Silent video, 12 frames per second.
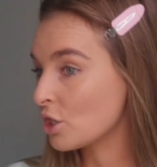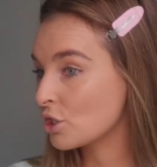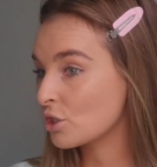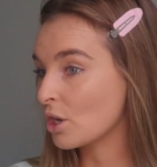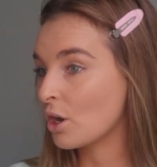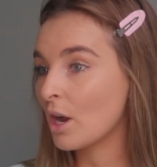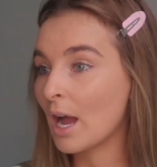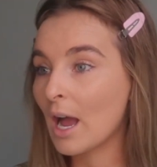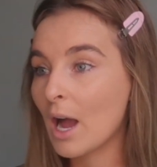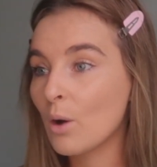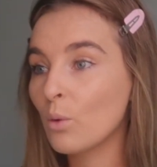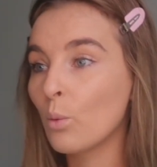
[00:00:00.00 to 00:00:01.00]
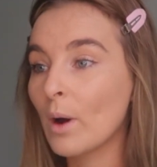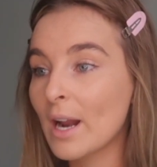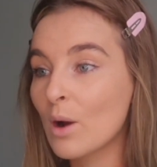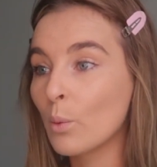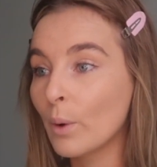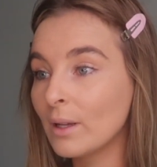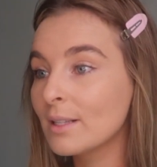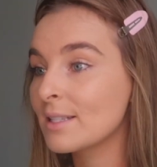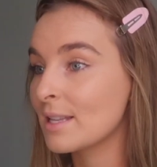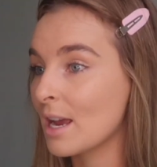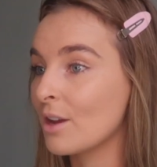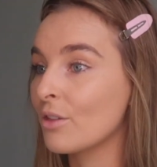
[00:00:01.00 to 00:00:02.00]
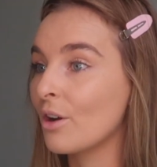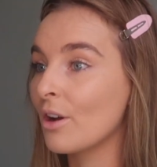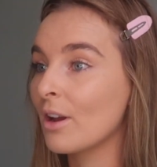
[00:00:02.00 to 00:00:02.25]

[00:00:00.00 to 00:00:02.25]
So what I will say though,